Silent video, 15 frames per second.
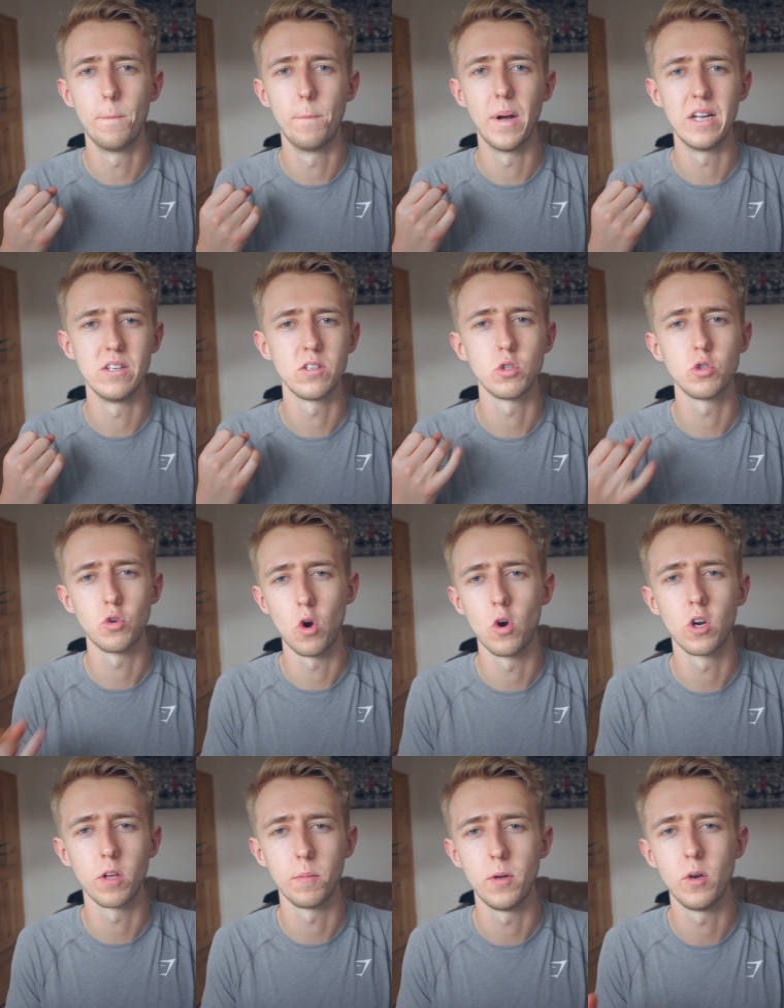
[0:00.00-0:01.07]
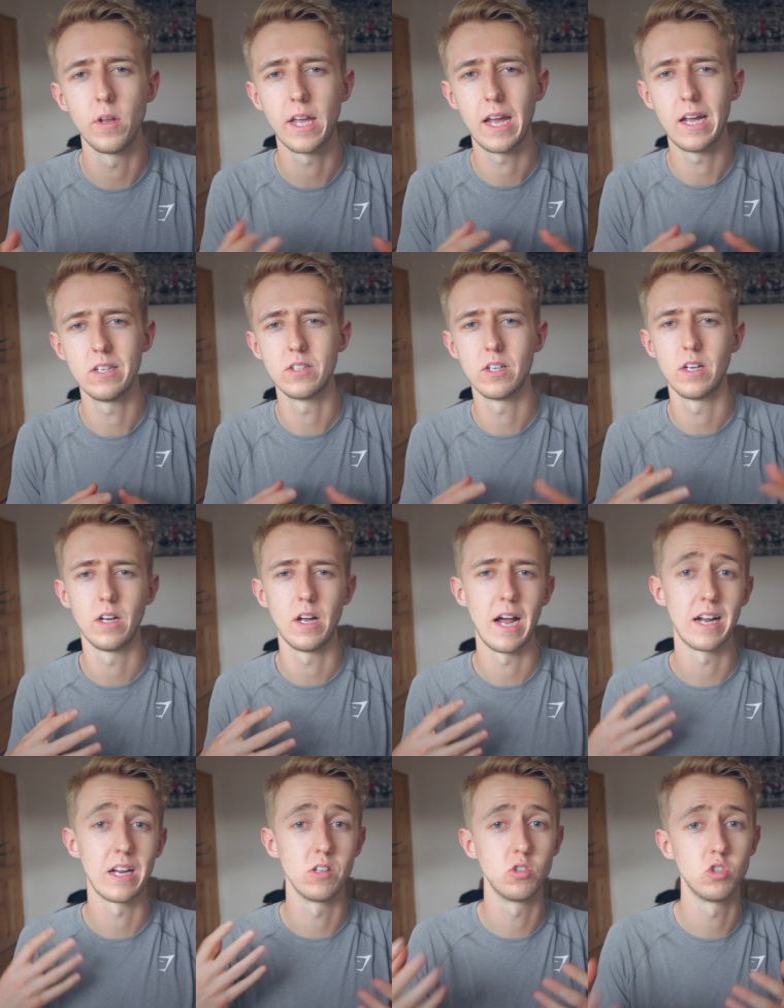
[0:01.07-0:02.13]
but is a strong communicator
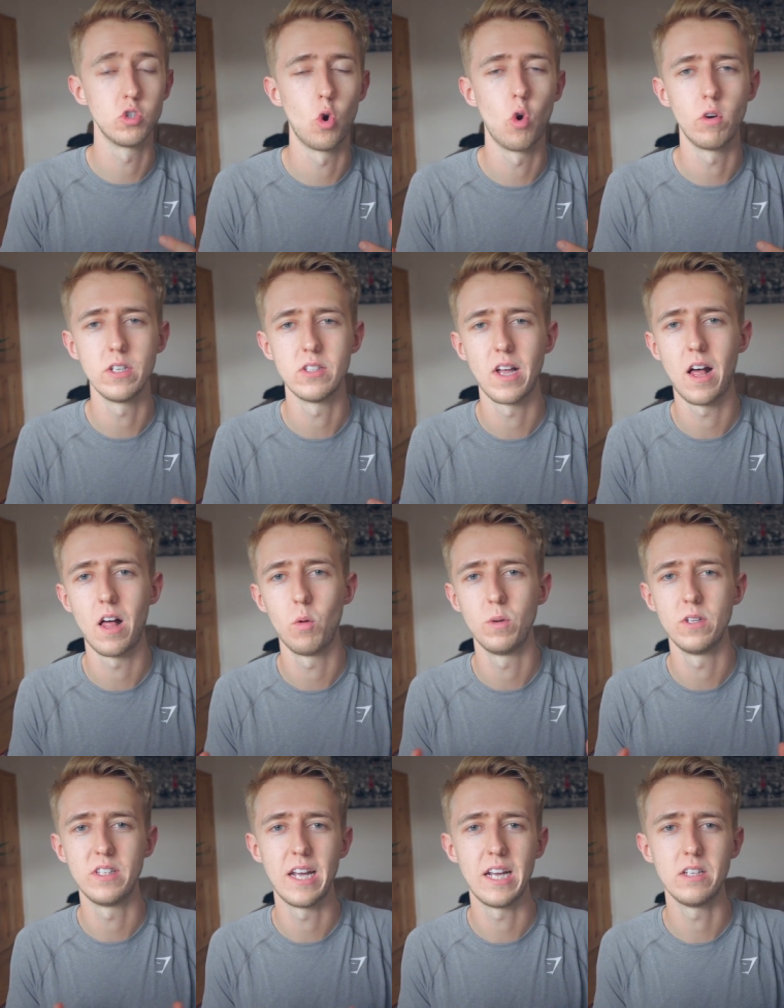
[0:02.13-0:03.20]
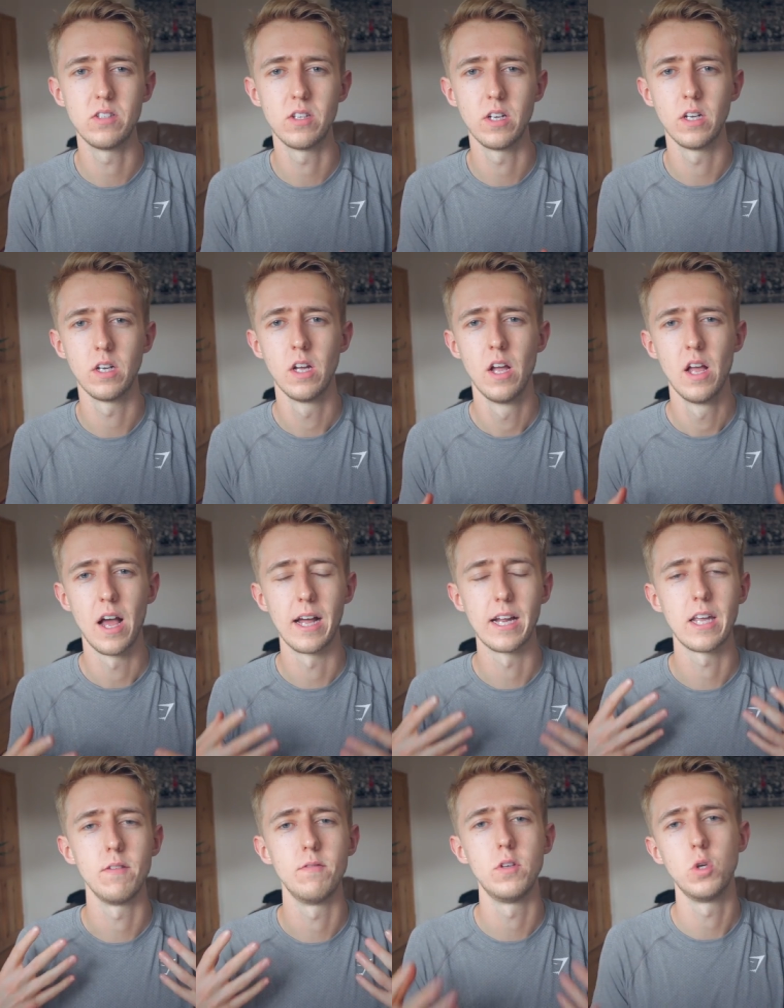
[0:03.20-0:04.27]
and can storytell with data and
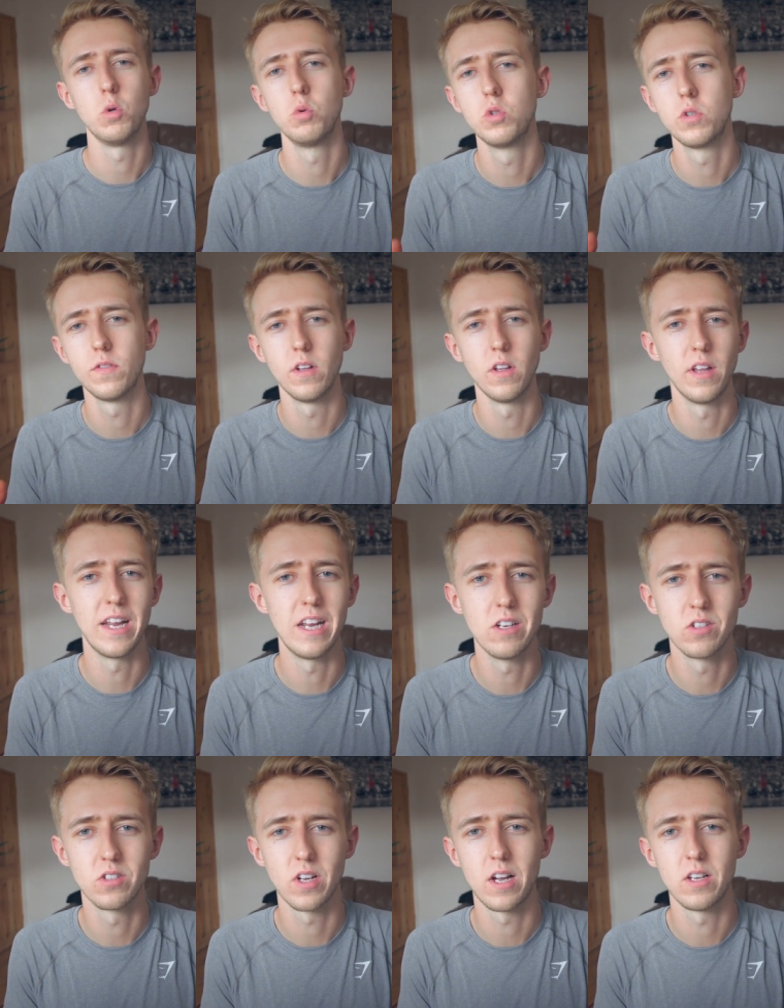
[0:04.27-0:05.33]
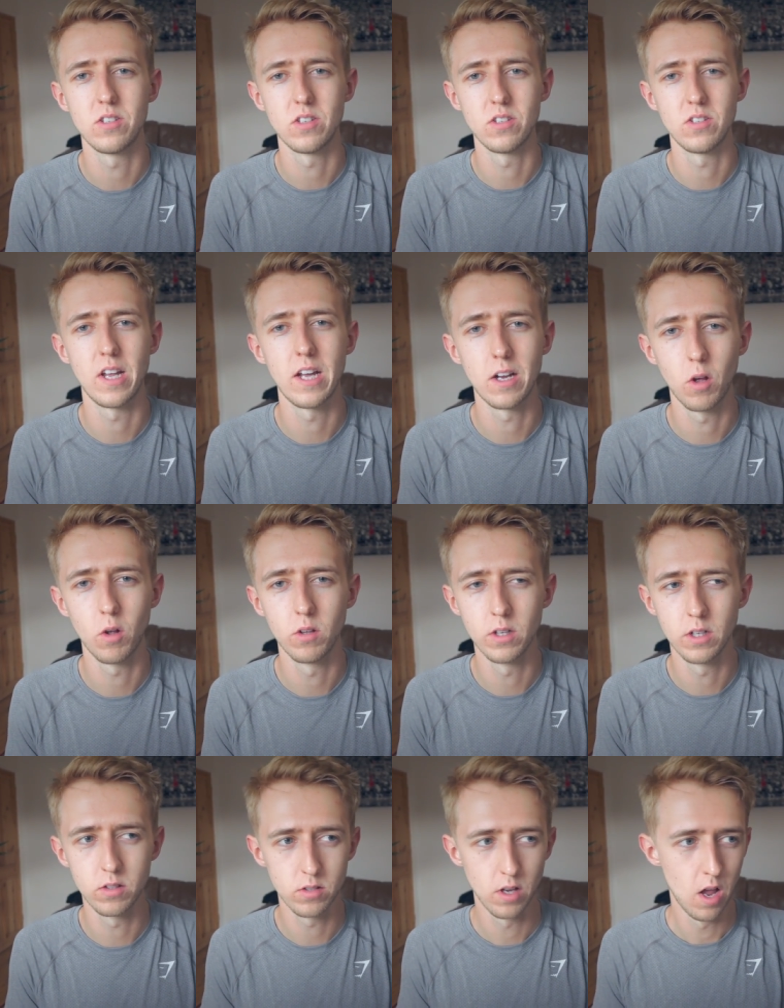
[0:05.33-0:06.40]
give useful insights to
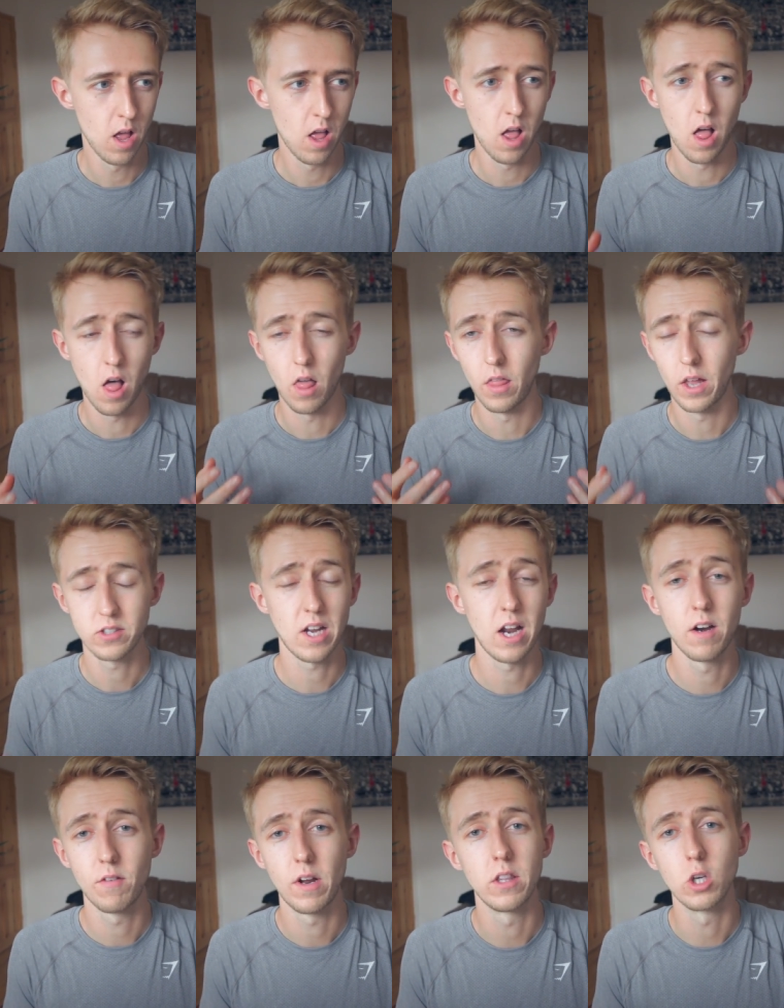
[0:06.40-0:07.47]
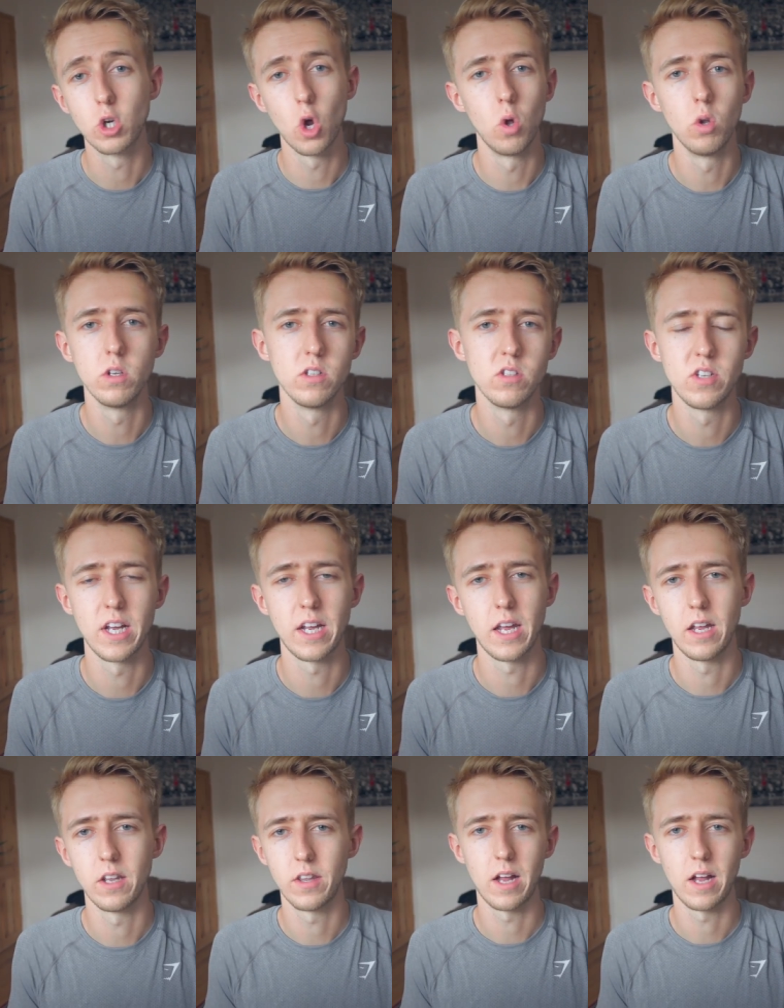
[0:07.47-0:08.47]
stakeholders, that's kind of like the golden ticket.